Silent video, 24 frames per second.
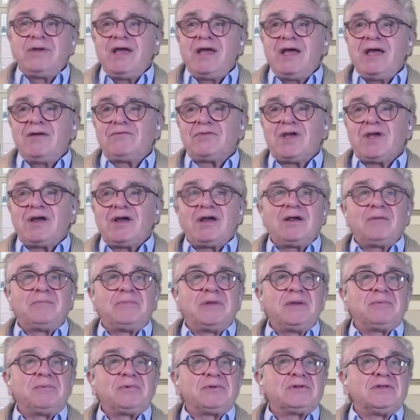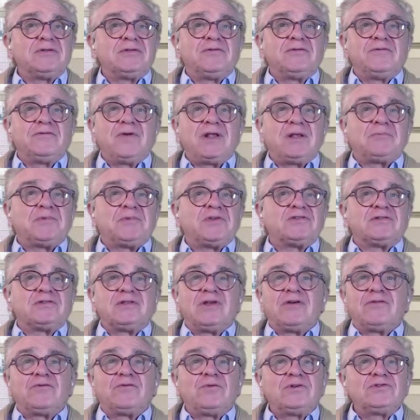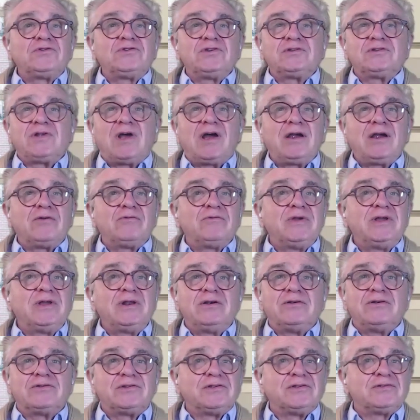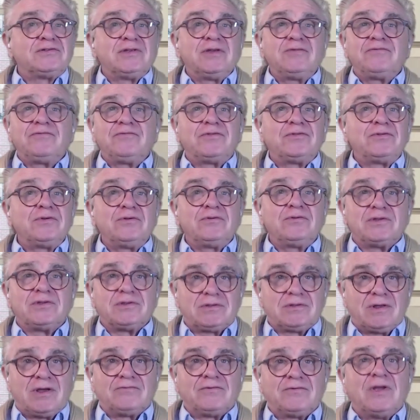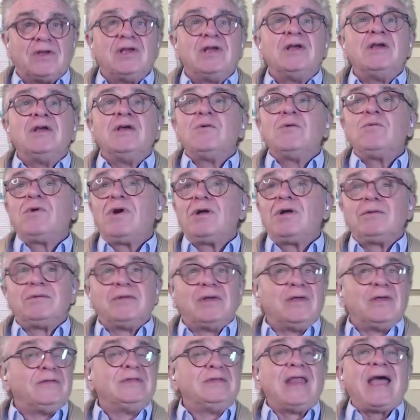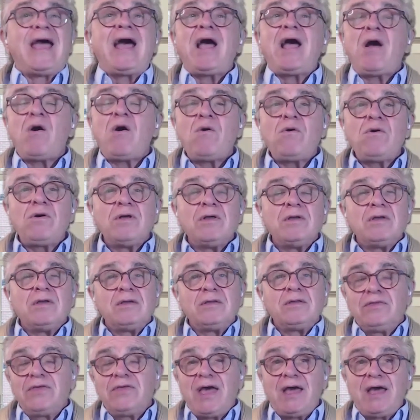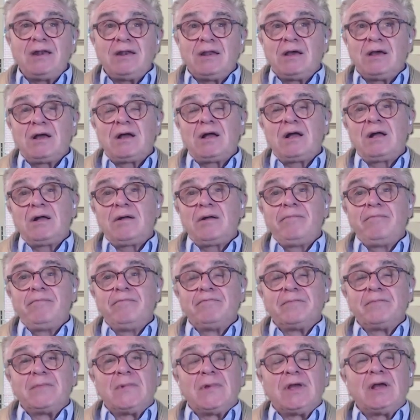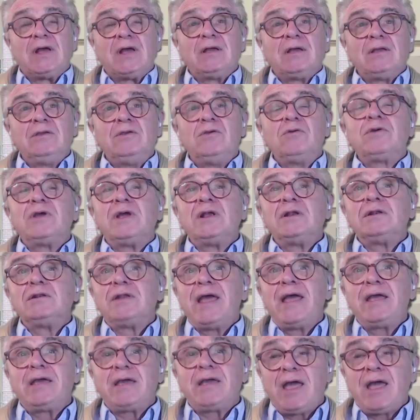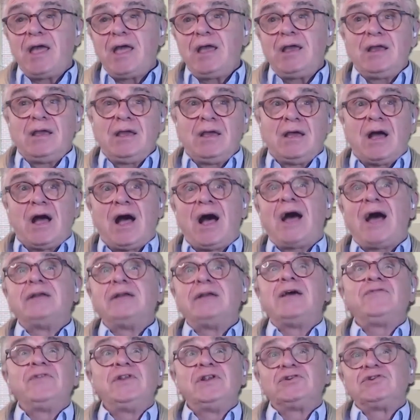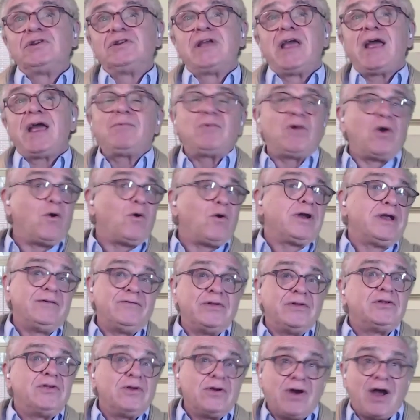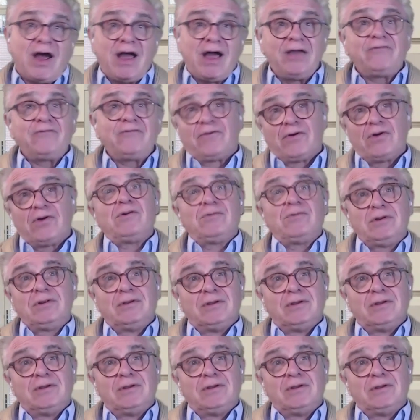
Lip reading: have to hire people to develop this stuff? We'll just hire readers to sift through this stuff. Yep. Well, now that you can take a high definition camera, or even your iPhone,